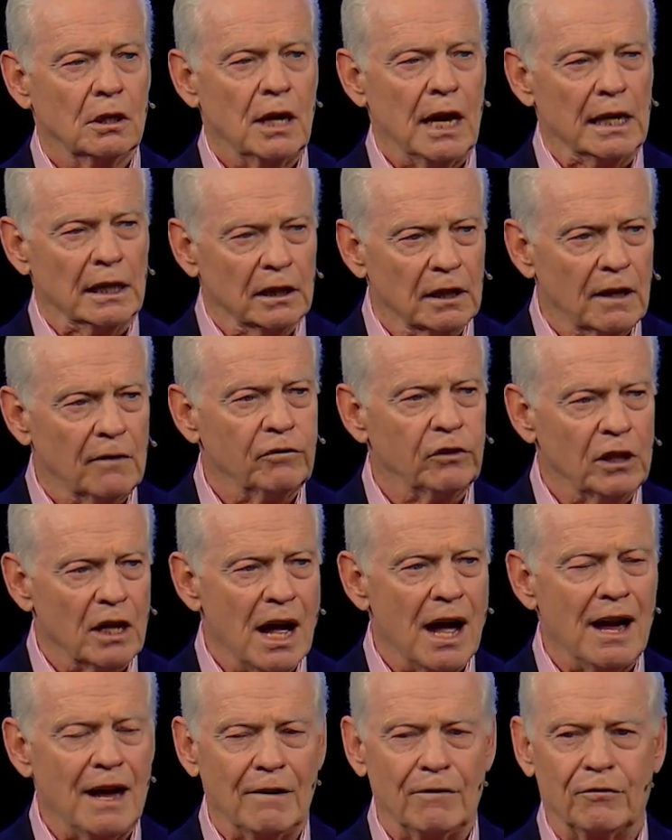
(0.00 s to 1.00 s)
and live
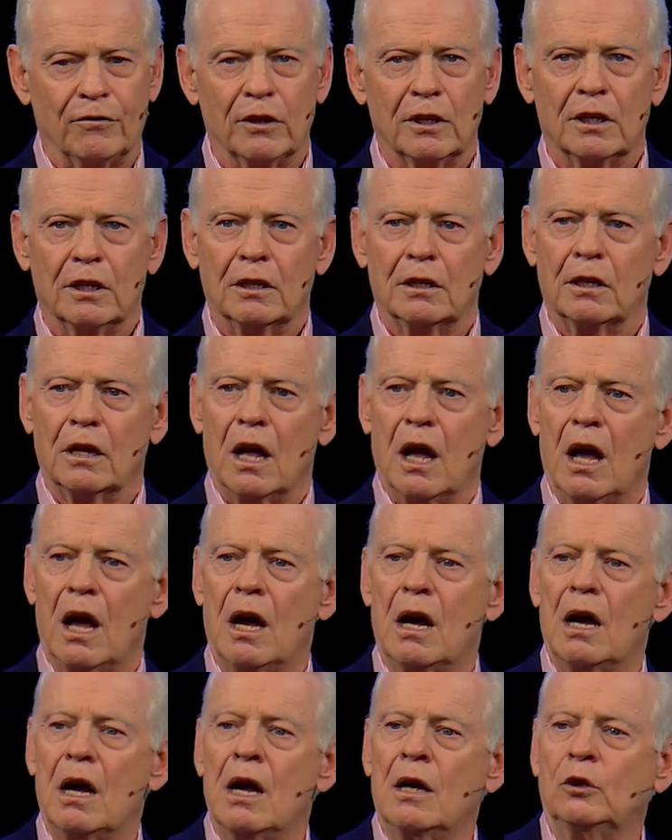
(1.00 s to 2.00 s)
life
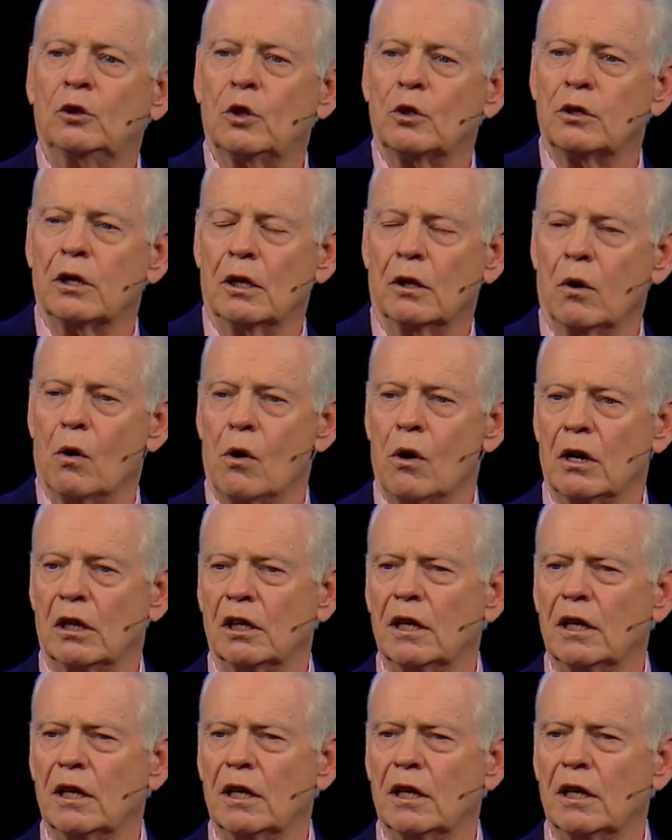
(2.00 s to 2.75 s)
unto the Lord.